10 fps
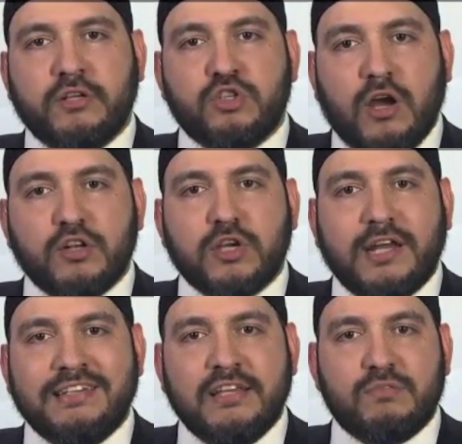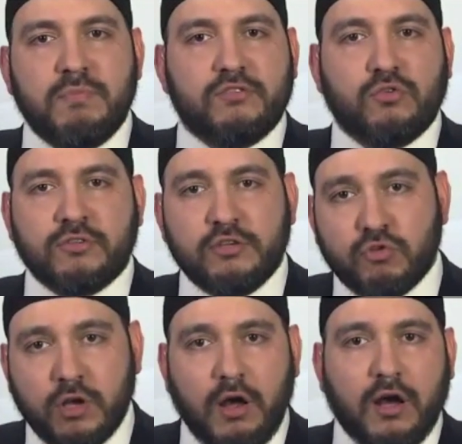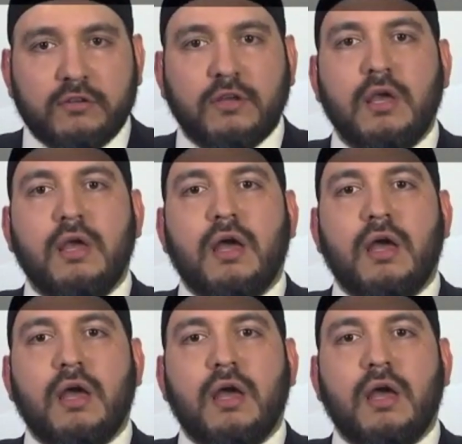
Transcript: The judge can dismiss or disregard